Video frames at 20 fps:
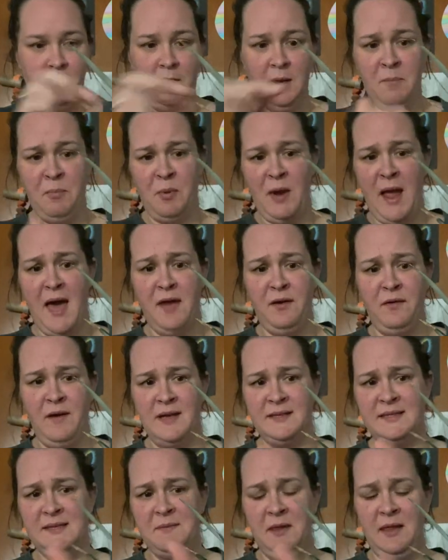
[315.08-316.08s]
brown
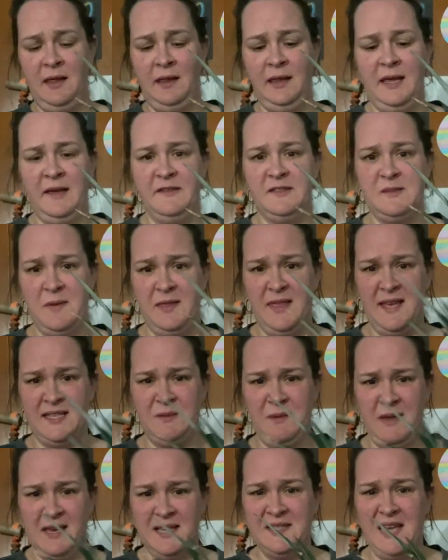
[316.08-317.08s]
around some of the leaves, but that's
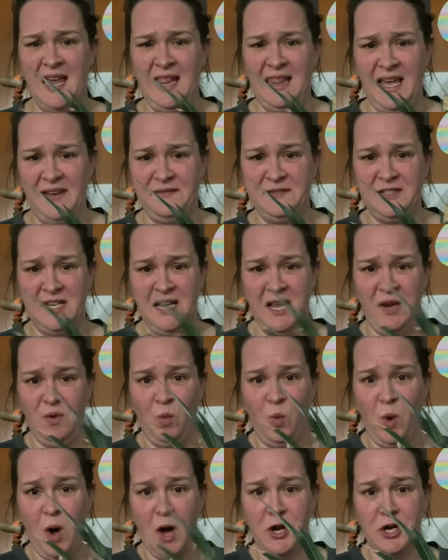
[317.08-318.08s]
because I left it in
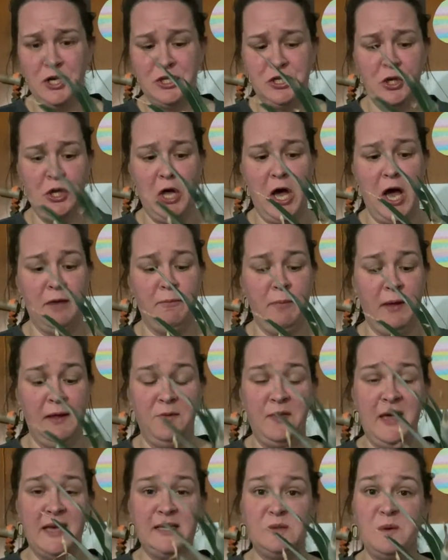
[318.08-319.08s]
water too long. But
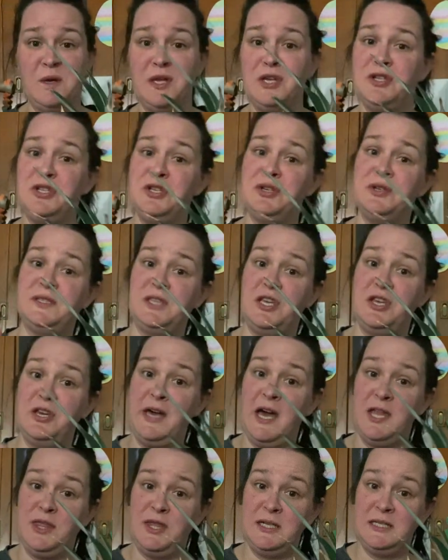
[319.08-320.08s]
that's what you do. So you
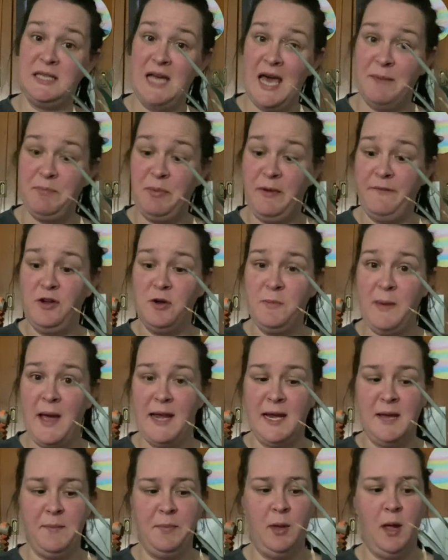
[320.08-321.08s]
cut the top of your
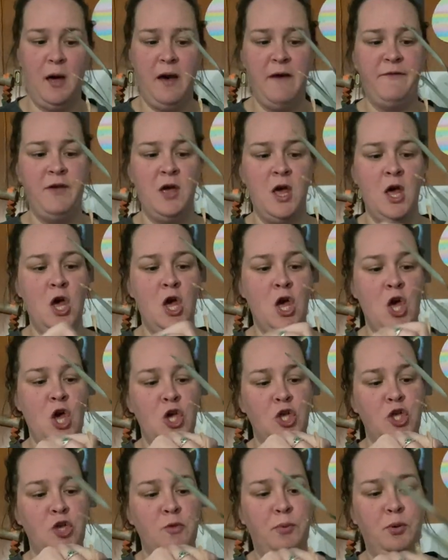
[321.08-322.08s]
pineapple off,
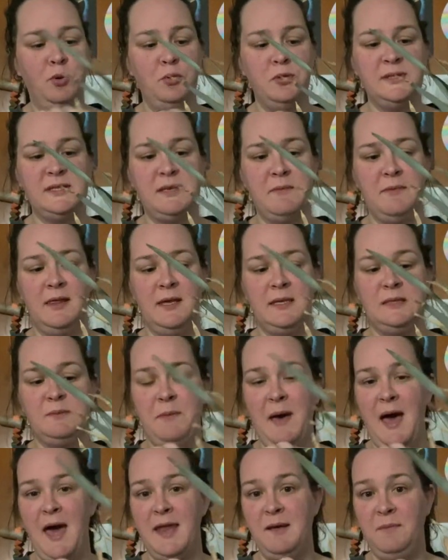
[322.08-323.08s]
you pull some of these
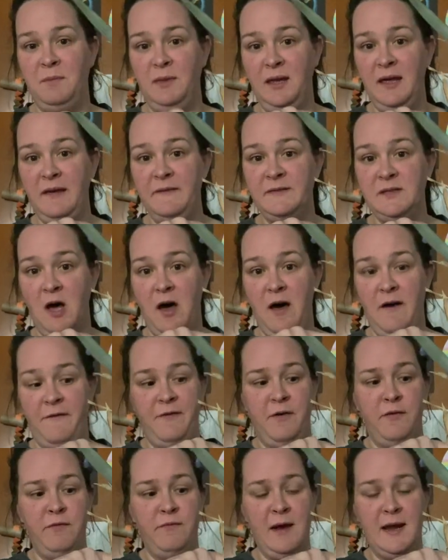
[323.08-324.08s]
bottom leaves off
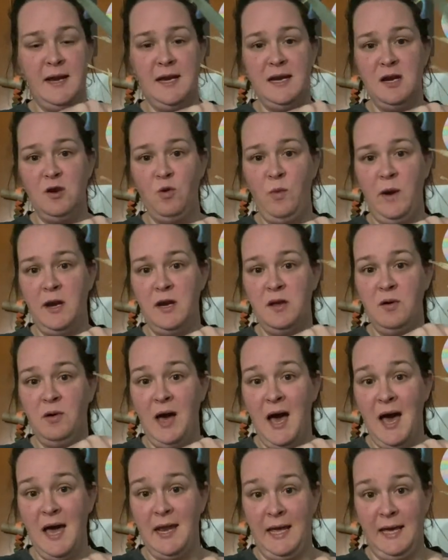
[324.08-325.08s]
right near where you
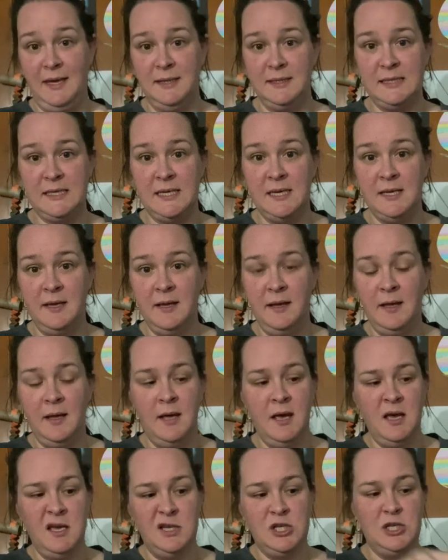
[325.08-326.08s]
cut it,
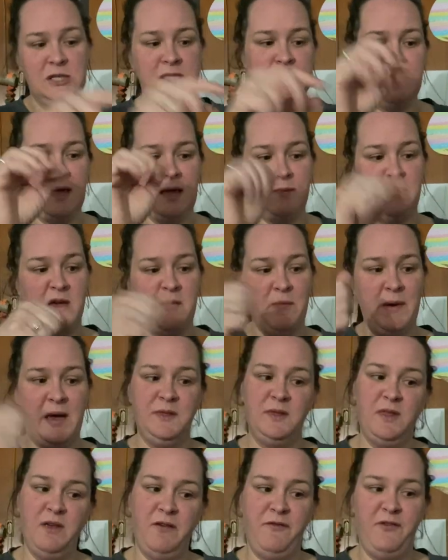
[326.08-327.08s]
just maybe
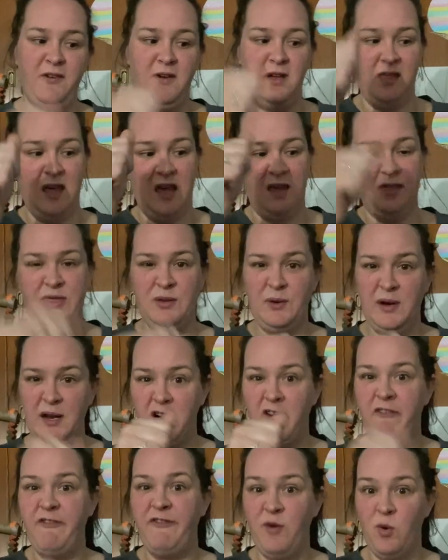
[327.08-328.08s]
about like 3
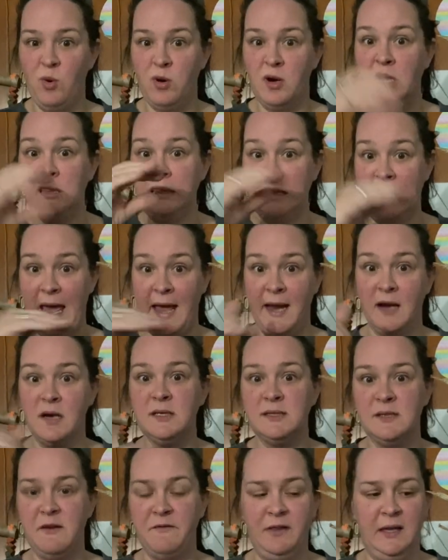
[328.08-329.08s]
or 4
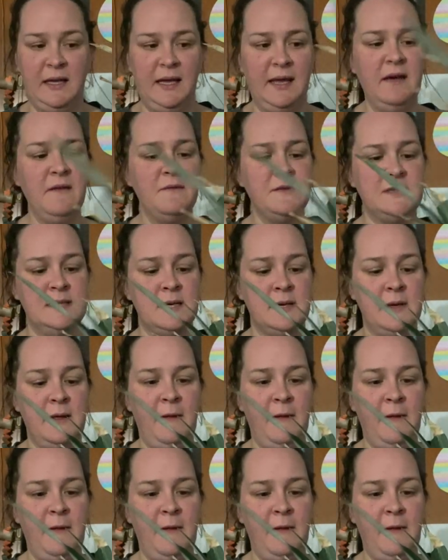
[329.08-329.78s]
layers of leaves,